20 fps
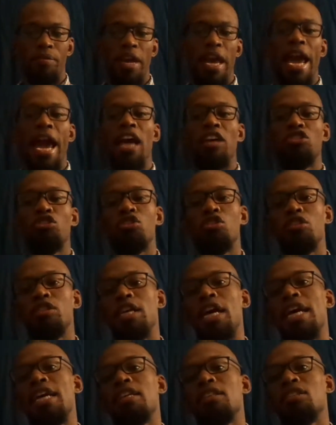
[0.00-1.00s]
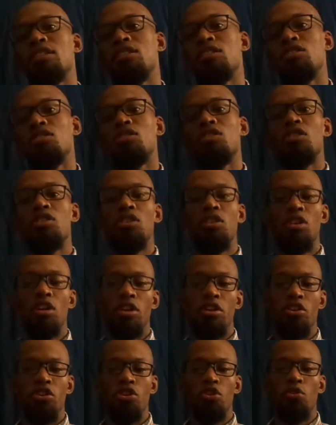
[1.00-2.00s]
astrocytes,
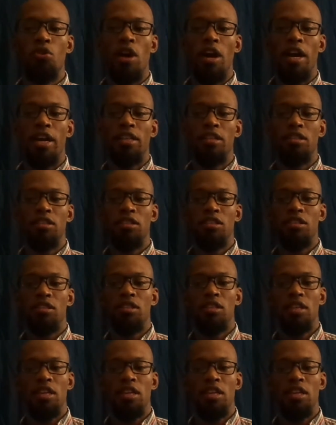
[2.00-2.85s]
neurons,